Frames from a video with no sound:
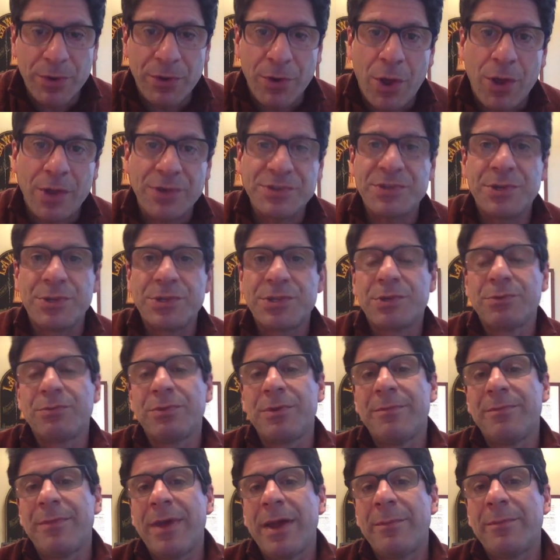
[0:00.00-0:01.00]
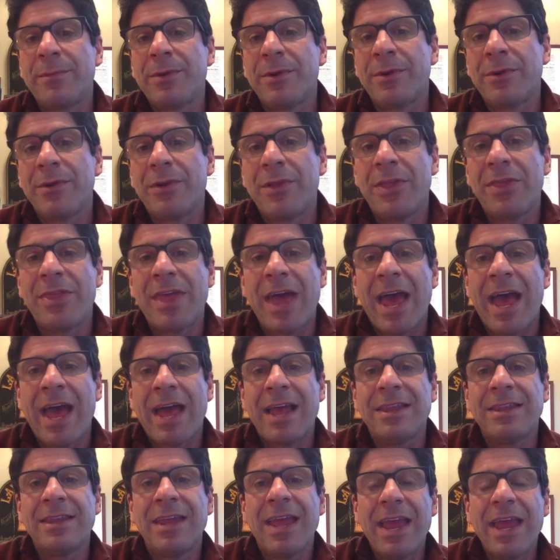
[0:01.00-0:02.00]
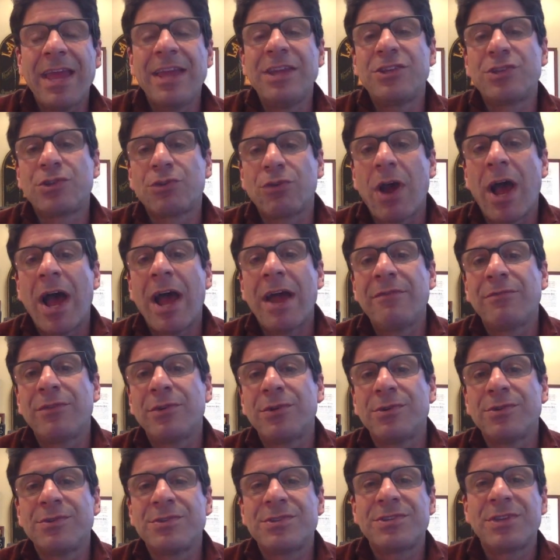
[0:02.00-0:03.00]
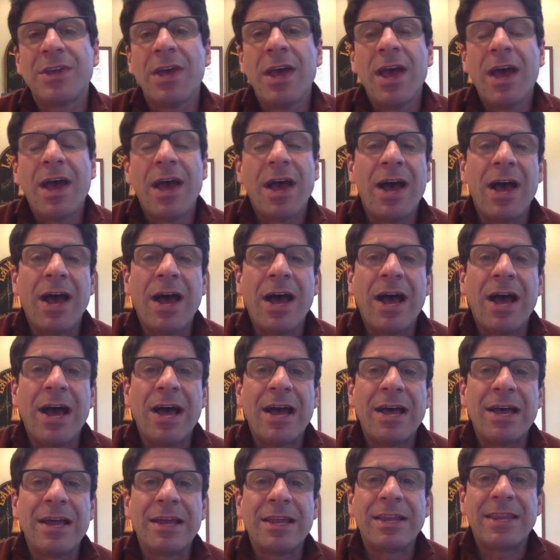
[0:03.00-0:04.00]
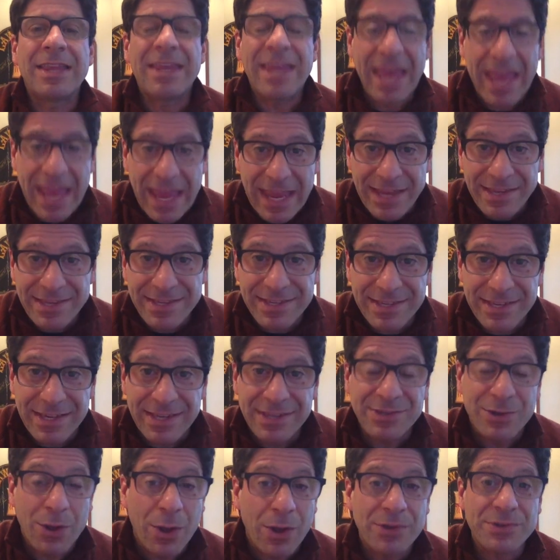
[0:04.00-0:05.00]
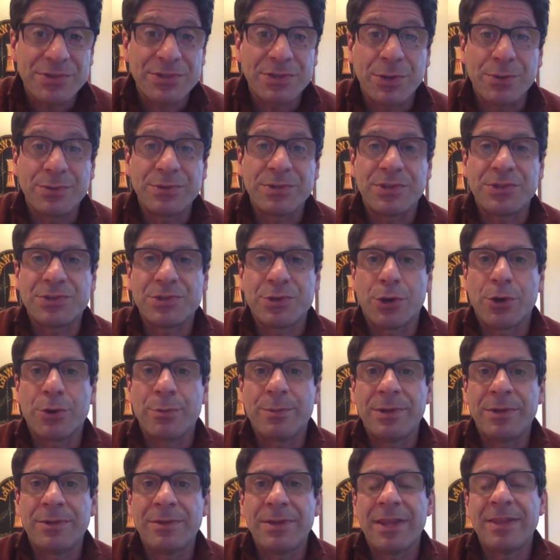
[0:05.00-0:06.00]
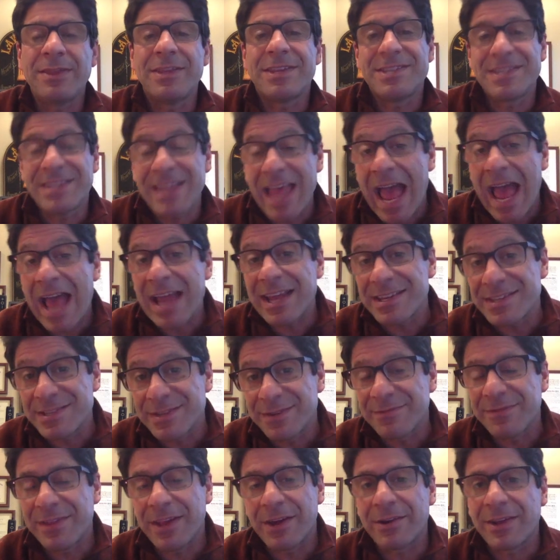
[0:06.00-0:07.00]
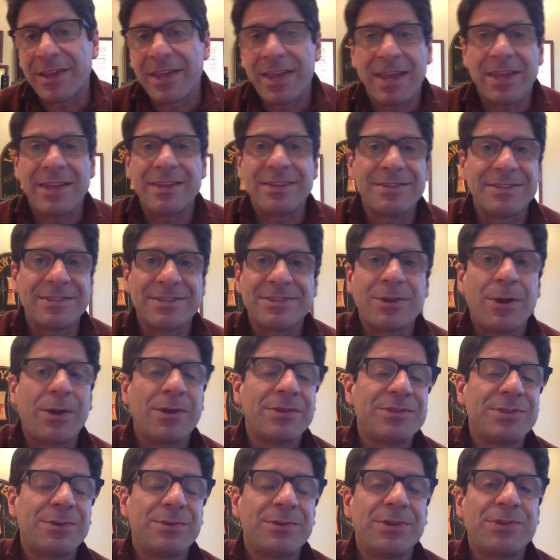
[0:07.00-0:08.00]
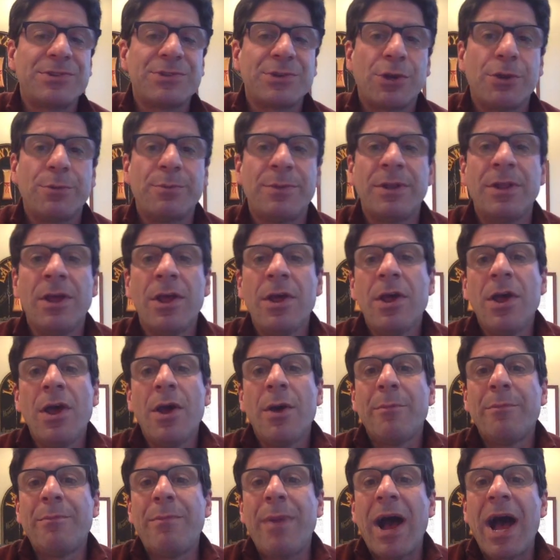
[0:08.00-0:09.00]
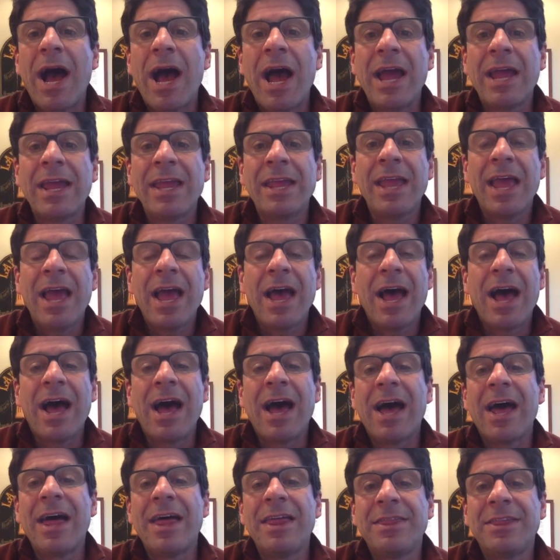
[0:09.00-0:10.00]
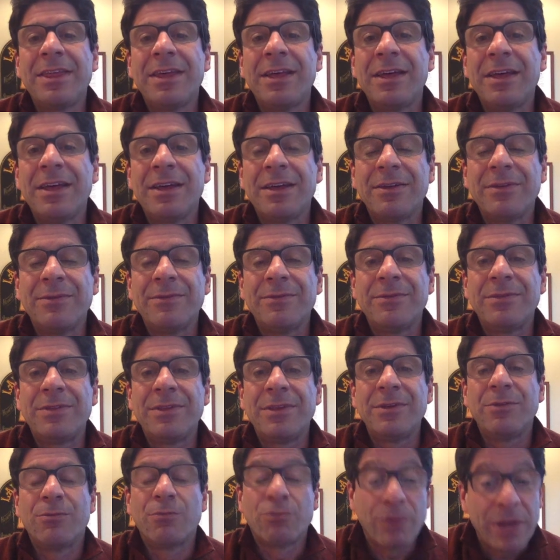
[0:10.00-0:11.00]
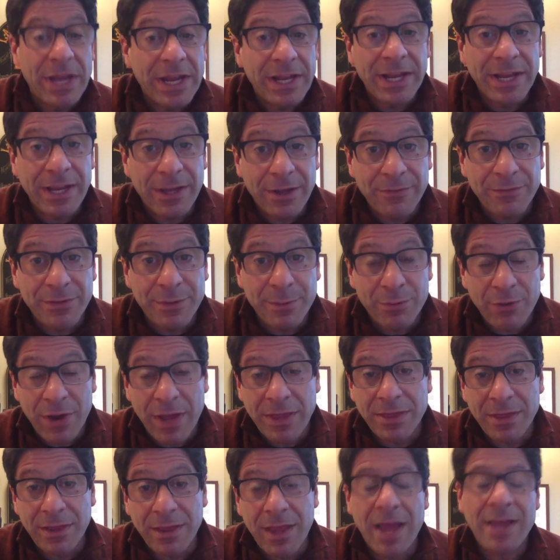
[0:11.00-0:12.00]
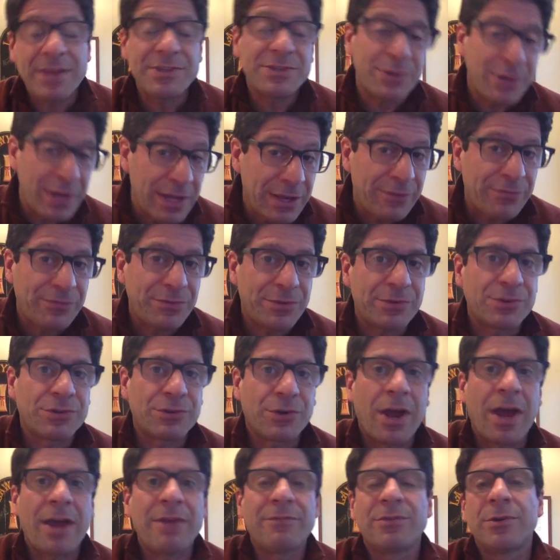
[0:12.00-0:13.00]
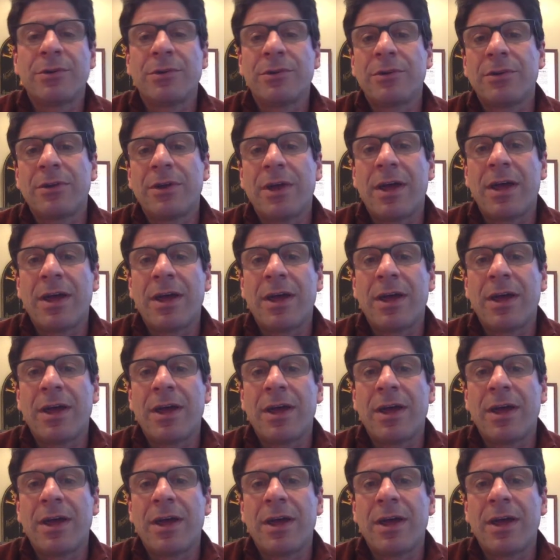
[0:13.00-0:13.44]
also to remember that a driver's case is also determined, and the status of their case is also determined by the reading of the breathalyzer, if the driver